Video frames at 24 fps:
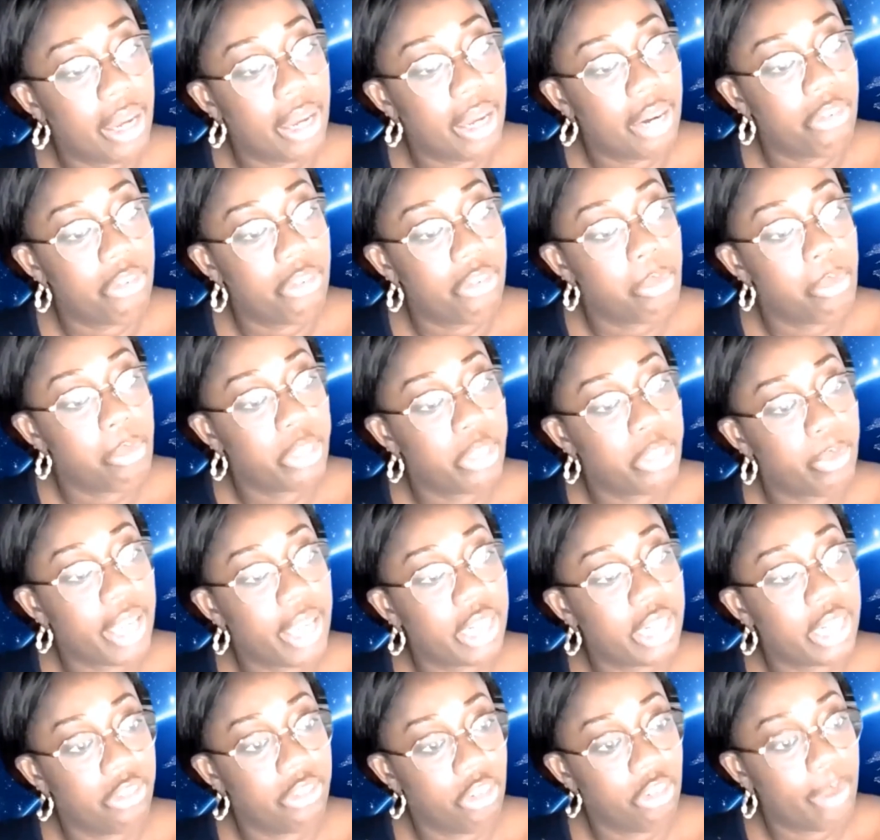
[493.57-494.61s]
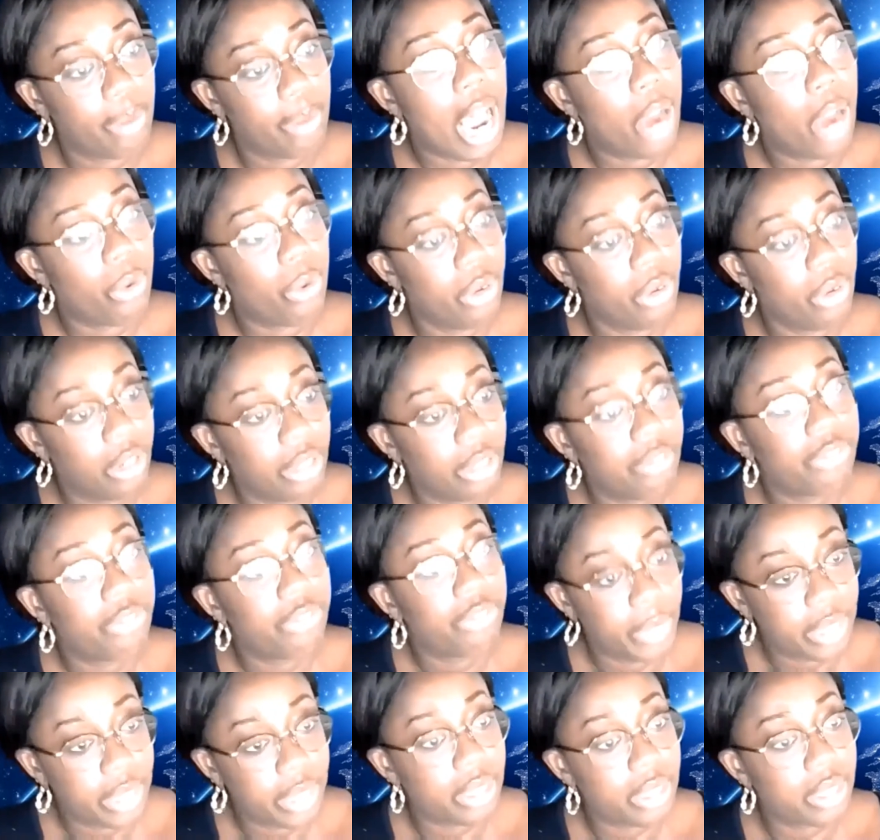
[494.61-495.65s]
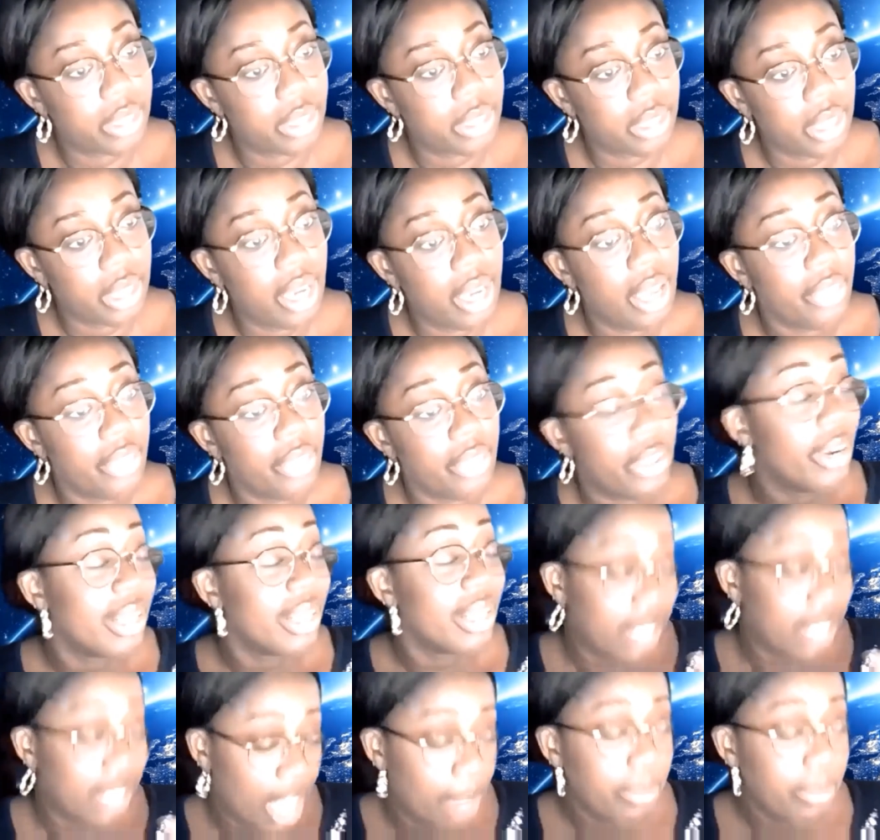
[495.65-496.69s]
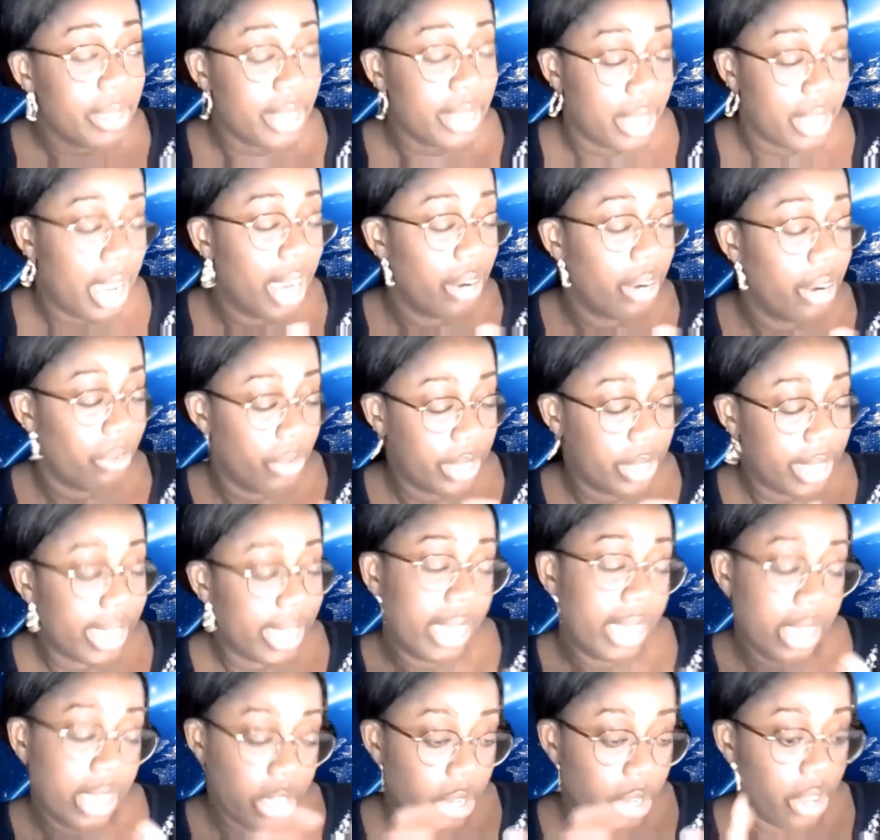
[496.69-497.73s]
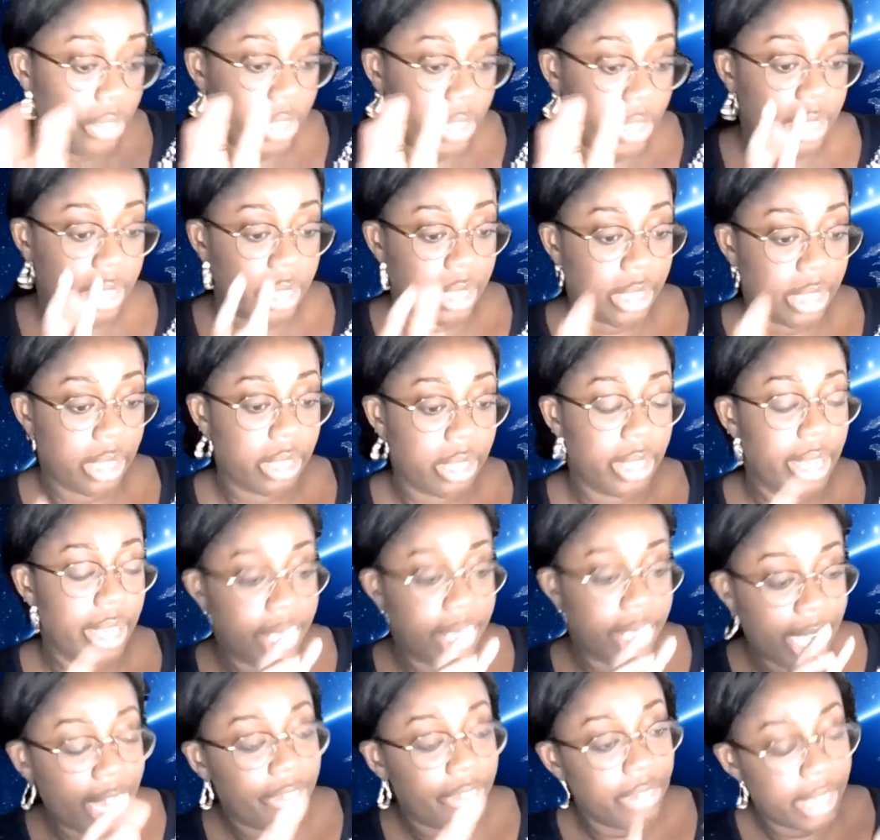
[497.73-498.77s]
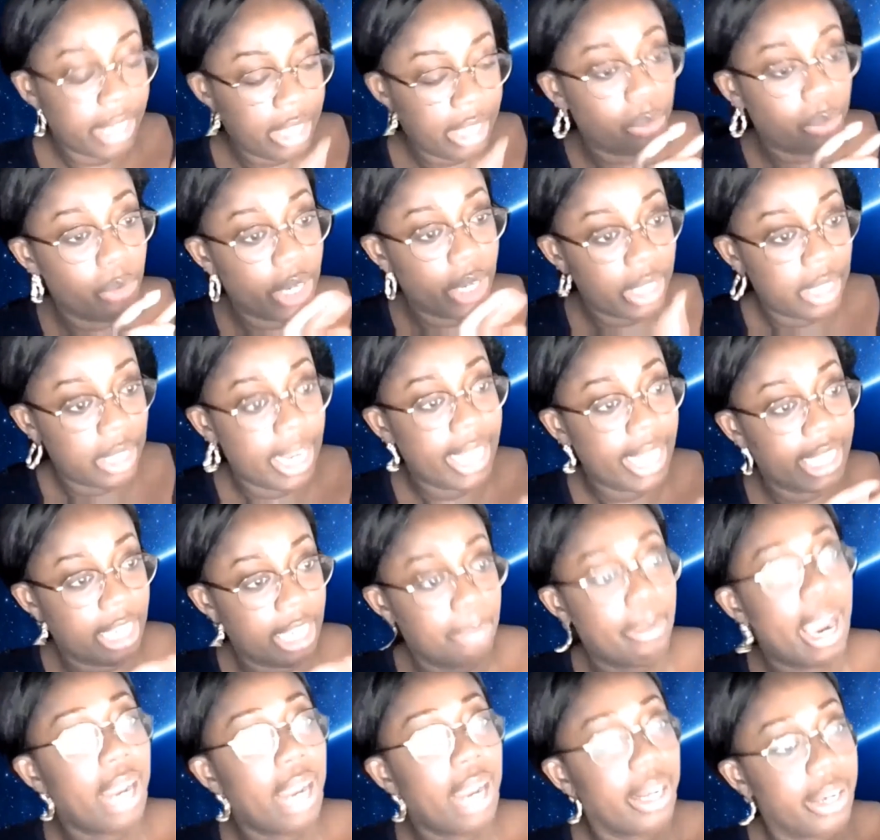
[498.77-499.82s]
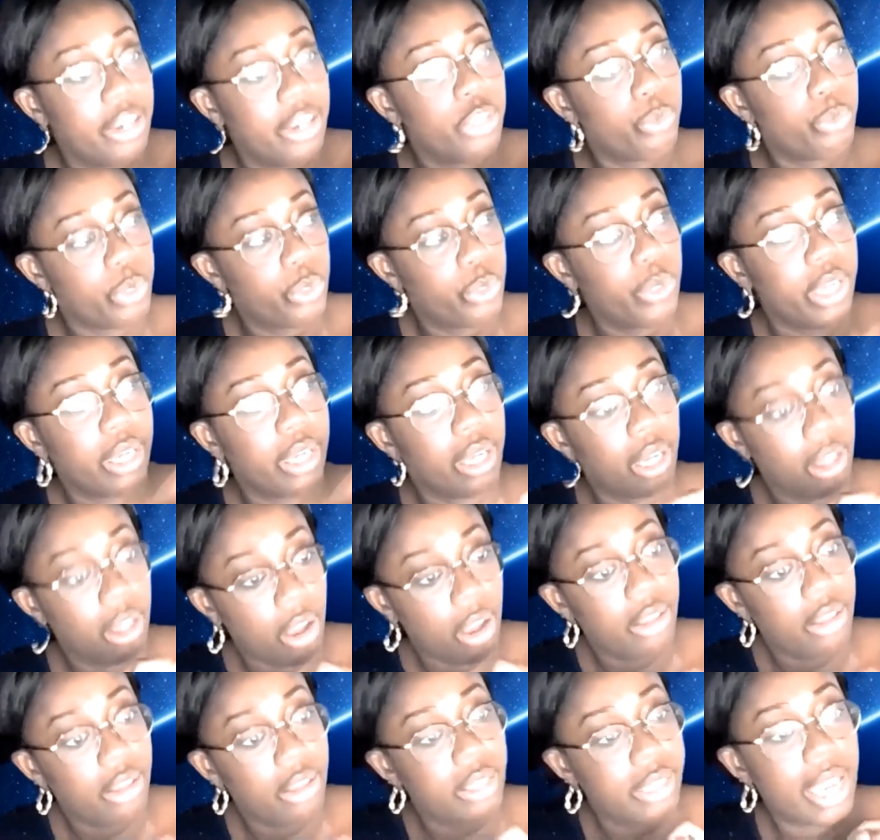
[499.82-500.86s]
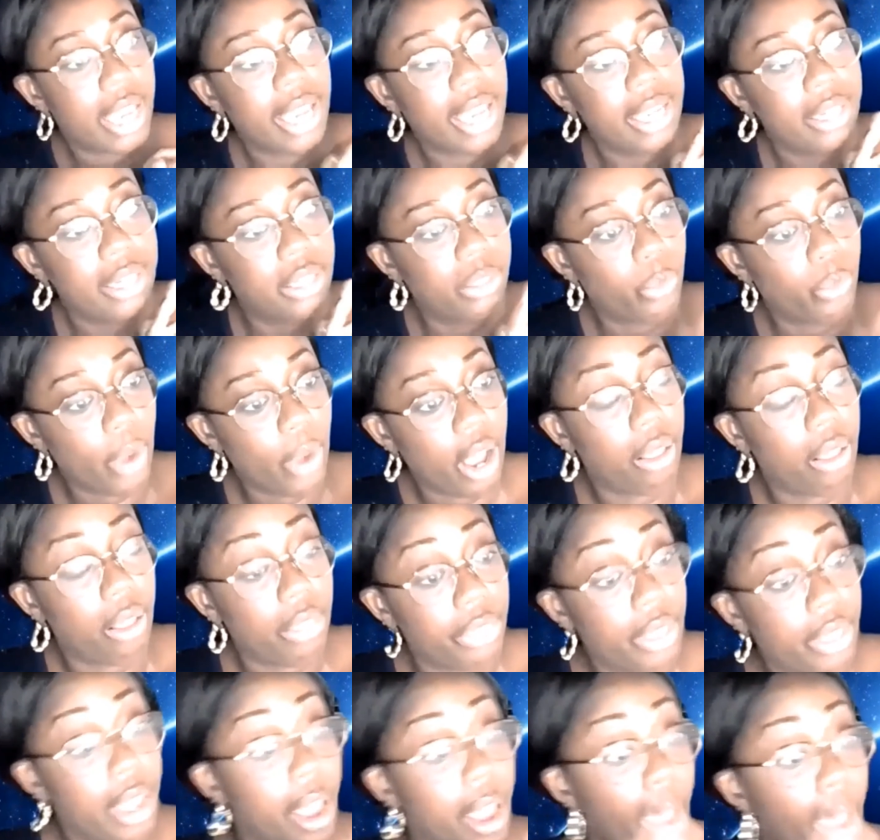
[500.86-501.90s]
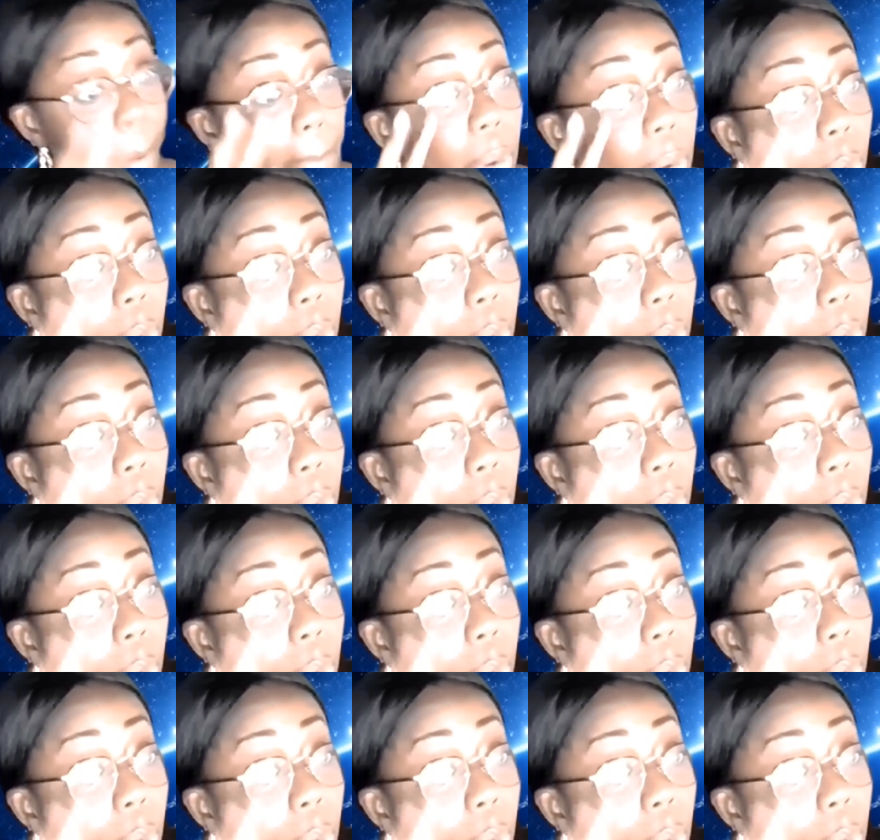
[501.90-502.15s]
from a perspective of power and influence. There is some slight, there's definitely some resonating barriers between class and wealth. But when